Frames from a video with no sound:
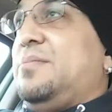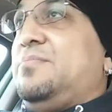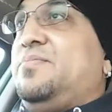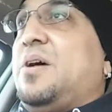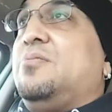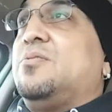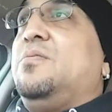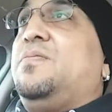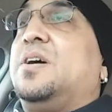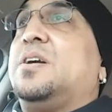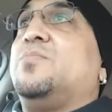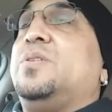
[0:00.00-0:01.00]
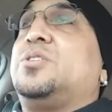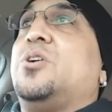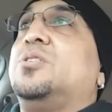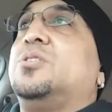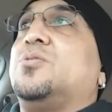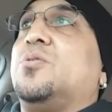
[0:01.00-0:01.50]
fucking
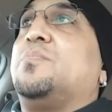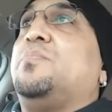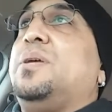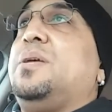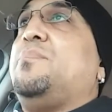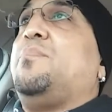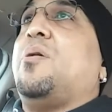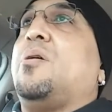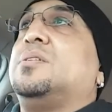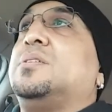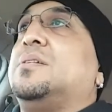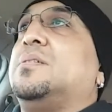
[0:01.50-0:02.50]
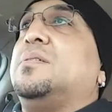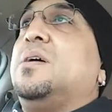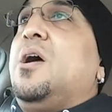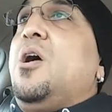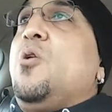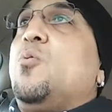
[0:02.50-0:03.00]
retarded, or be part of
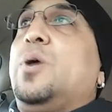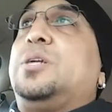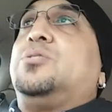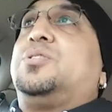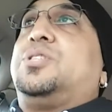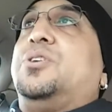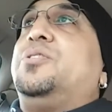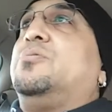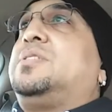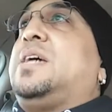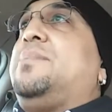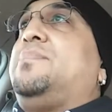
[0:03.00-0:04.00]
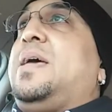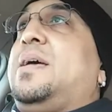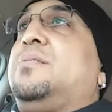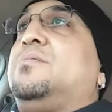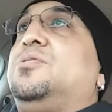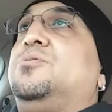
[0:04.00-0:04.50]
the racial
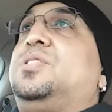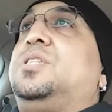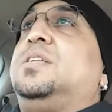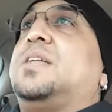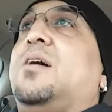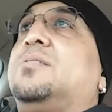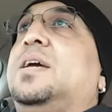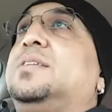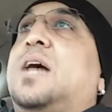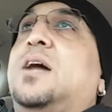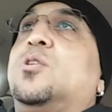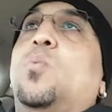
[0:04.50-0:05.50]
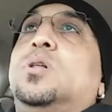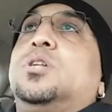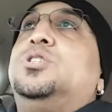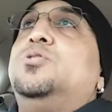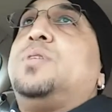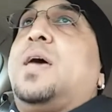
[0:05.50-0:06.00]
stereotype that you see nowadays. I don't
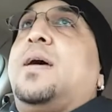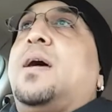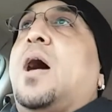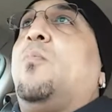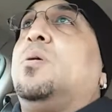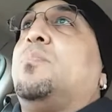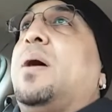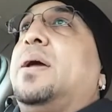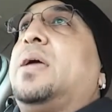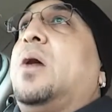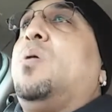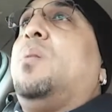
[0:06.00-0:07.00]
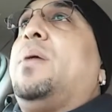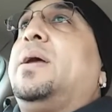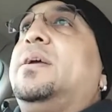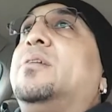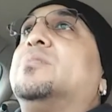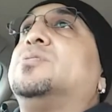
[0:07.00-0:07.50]
want to do that. I want
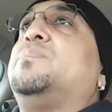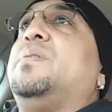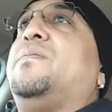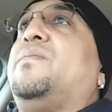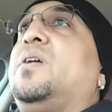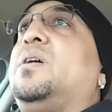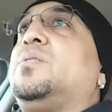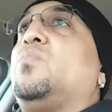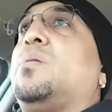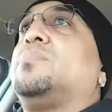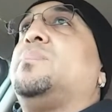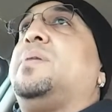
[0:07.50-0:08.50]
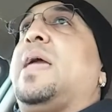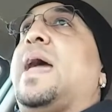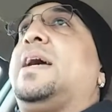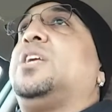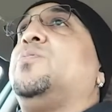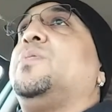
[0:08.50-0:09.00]
my characters to be fun. I want them to
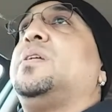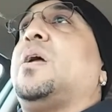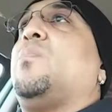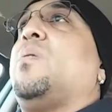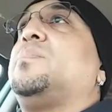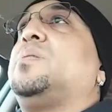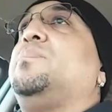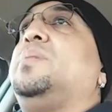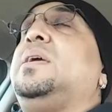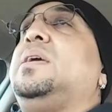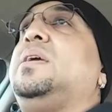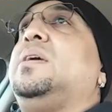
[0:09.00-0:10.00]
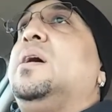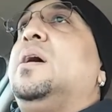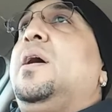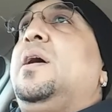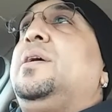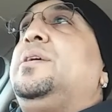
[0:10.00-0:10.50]
be accurate. I want them to be,